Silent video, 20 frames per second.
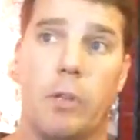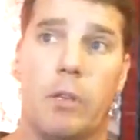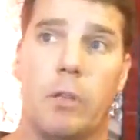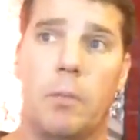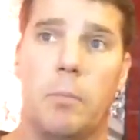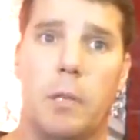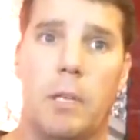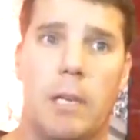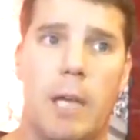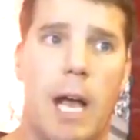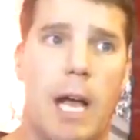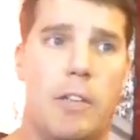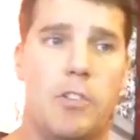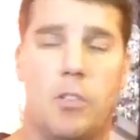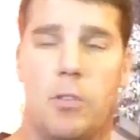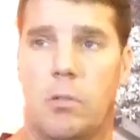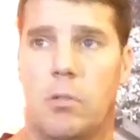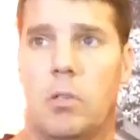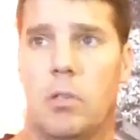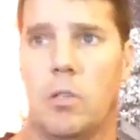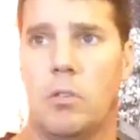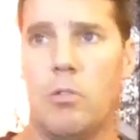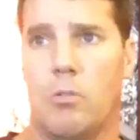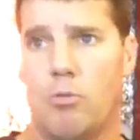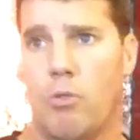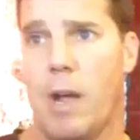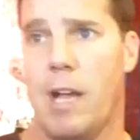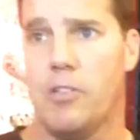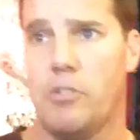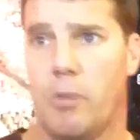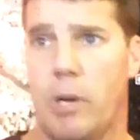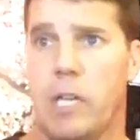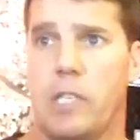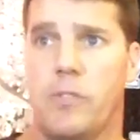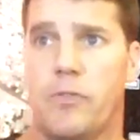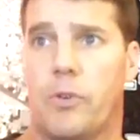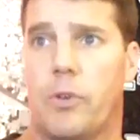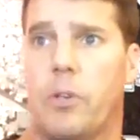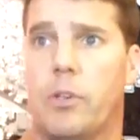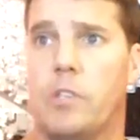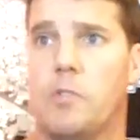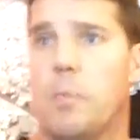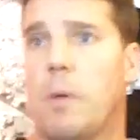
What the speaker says: I mean, the guy's a grad transfer.